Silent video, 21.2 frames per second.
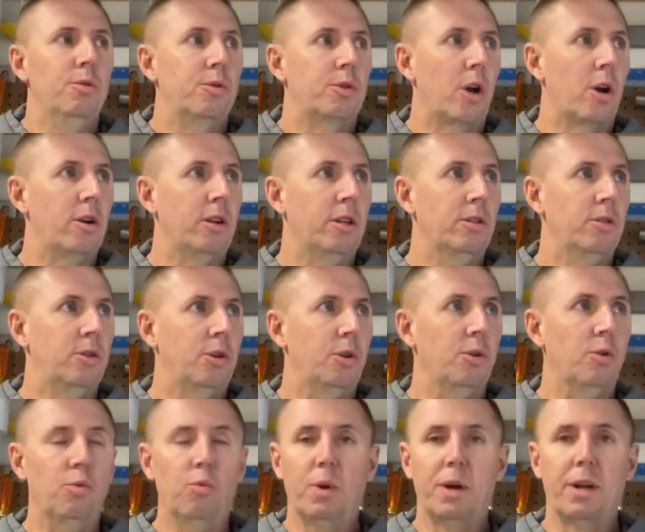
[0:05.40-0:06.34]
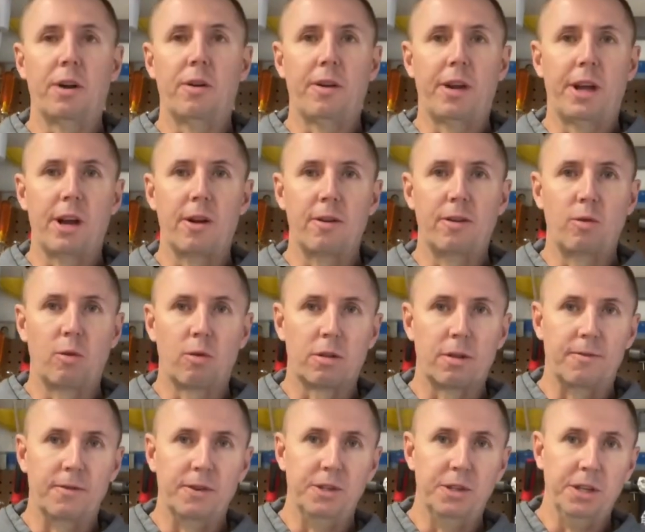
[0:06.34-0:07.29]
turn into winter here in
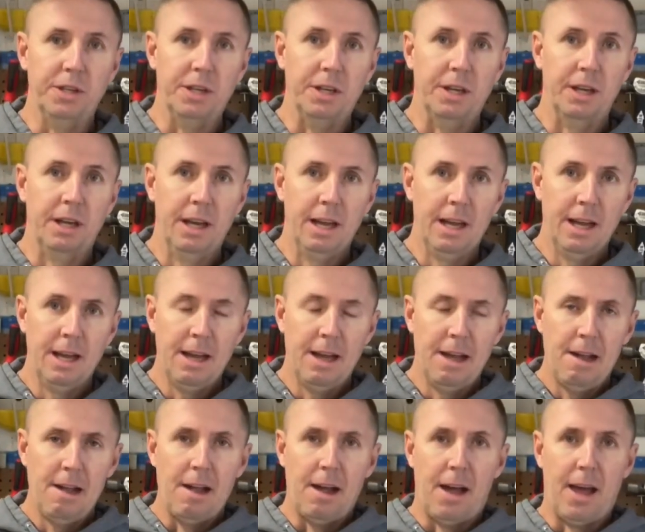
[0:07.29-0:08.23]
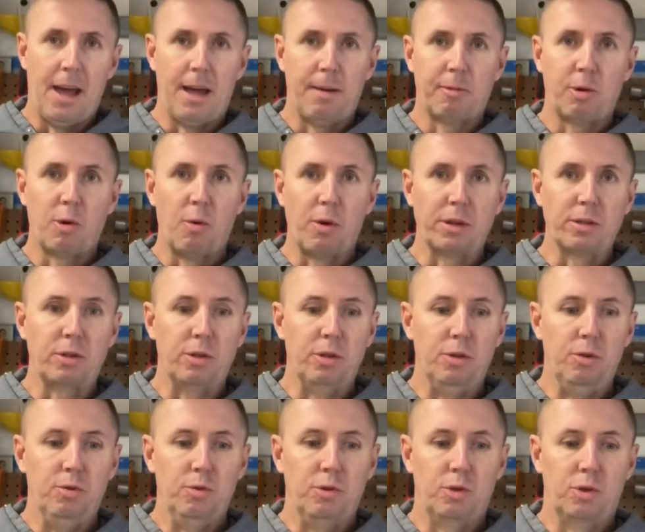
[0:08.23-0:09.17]
Northern Virginia, I am going
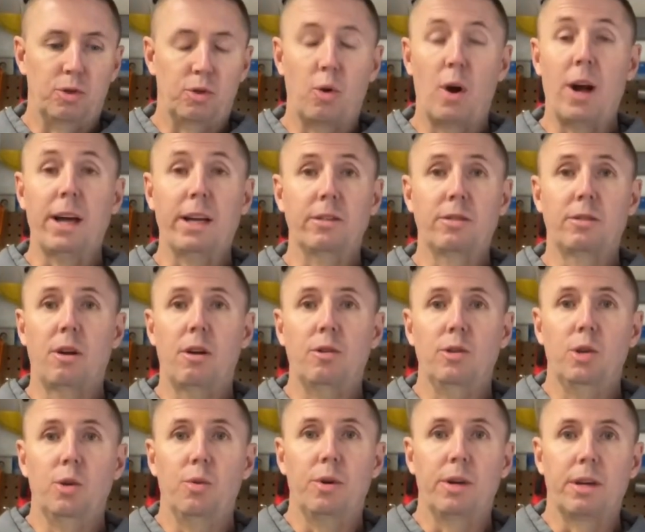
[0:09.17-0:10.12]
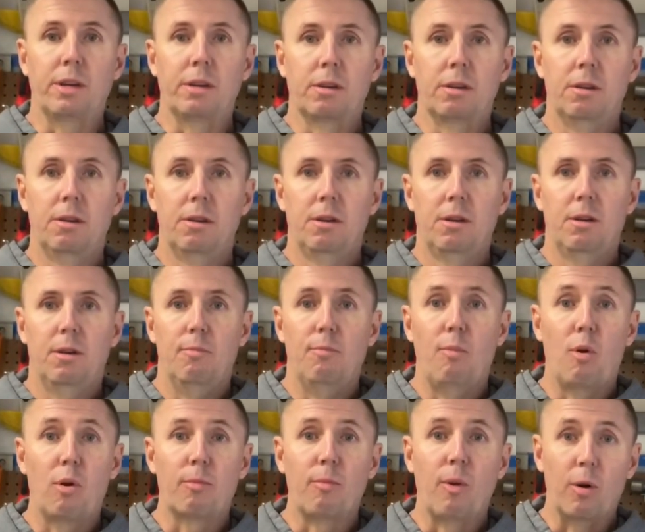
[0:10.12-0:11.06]
to try and start doing
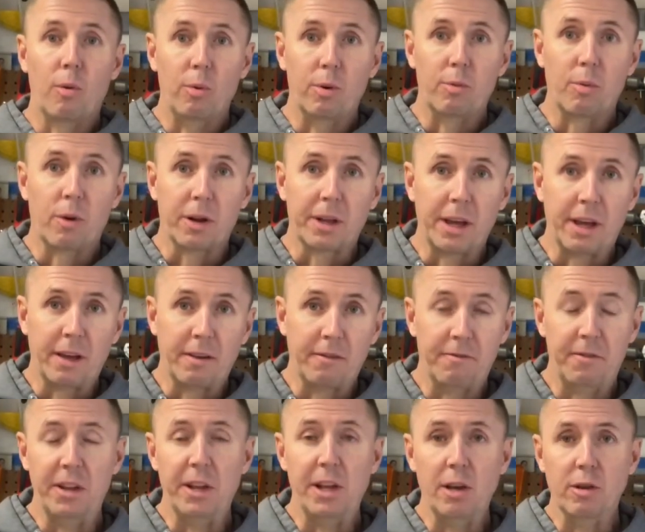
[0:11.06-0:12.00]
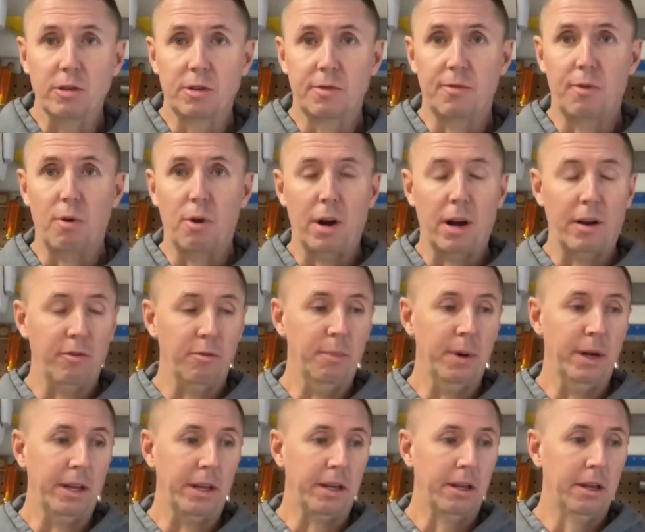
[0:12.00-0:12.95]
more and more woodworking videos for
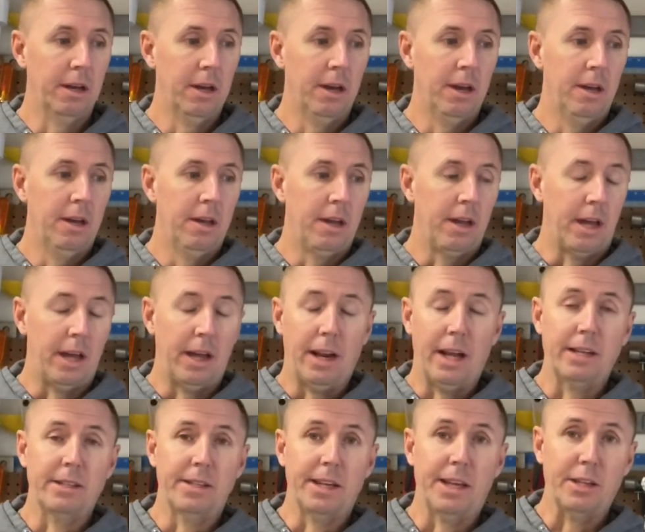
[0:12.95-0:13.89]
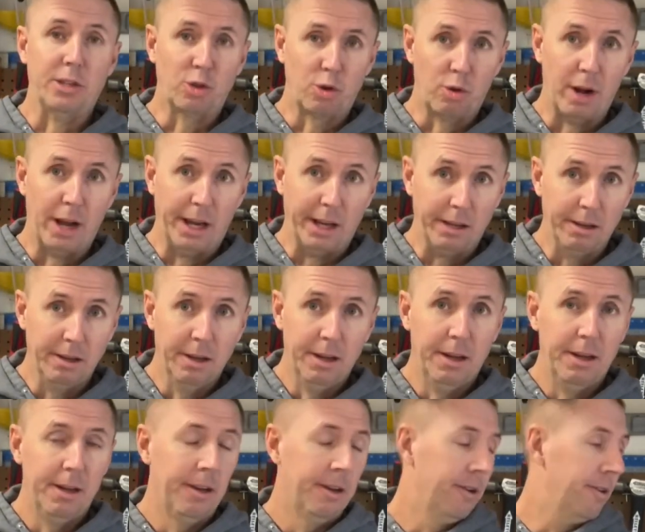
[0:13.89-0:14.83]
everybody. And I say try
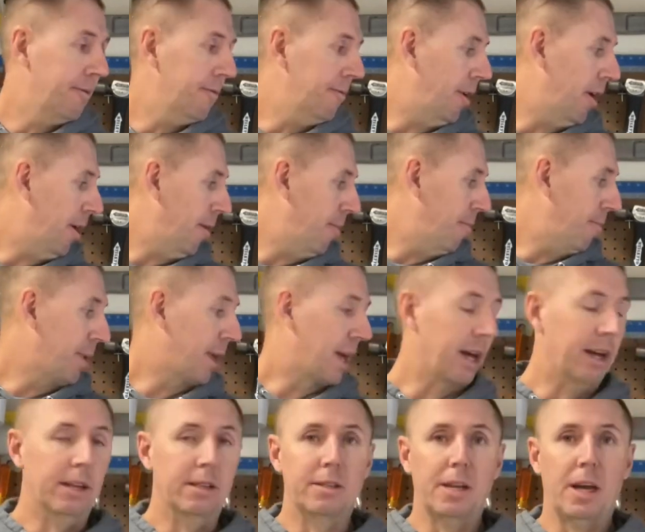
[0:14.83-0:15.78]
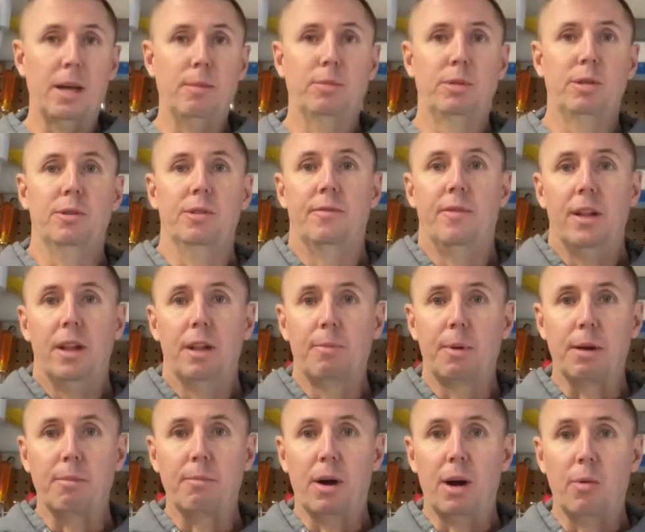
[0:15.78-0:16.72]
because I am still
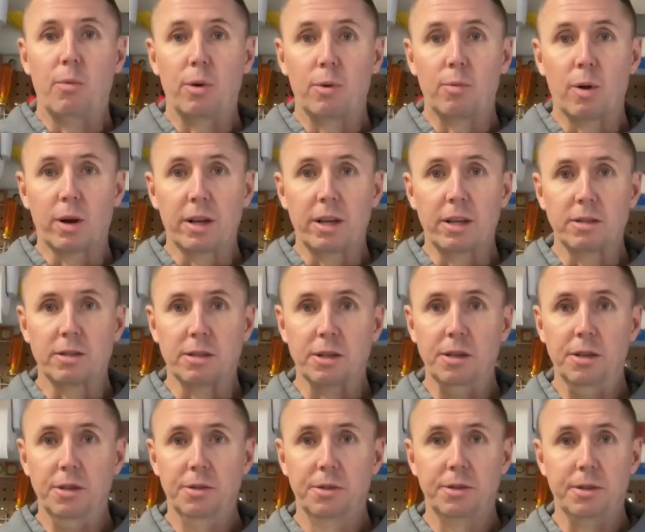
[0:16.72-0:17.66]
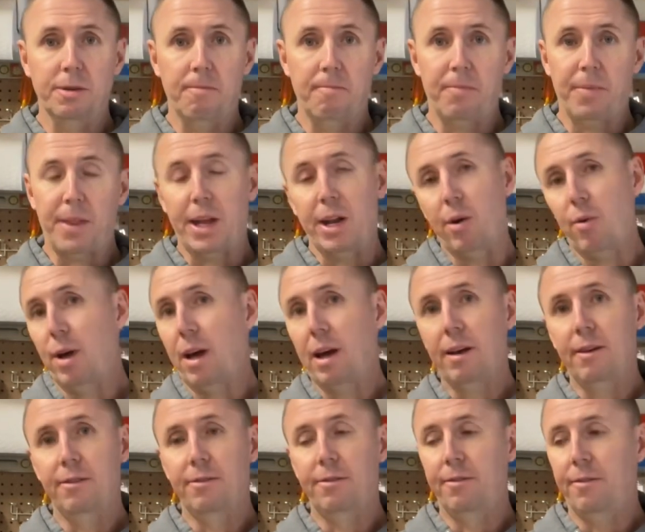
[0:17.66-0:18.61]
developing my woodworking skills. I don't
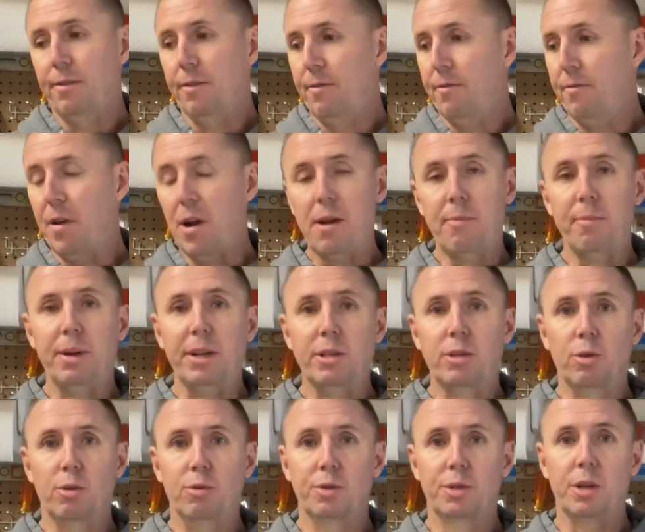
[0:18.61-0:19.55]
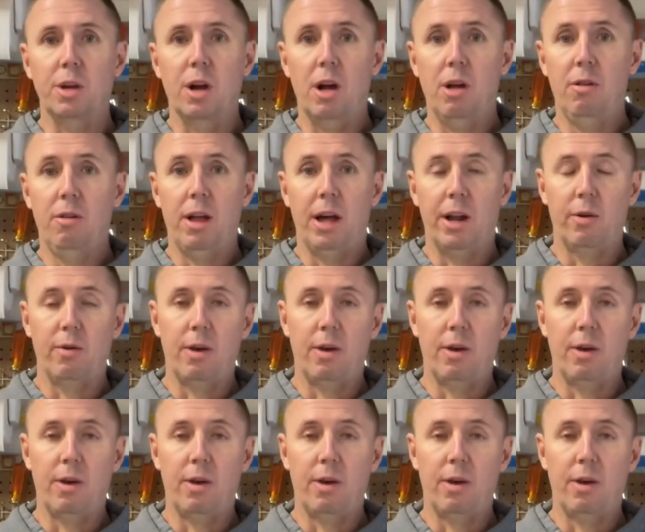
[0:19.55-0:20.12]
have very many tools at all. I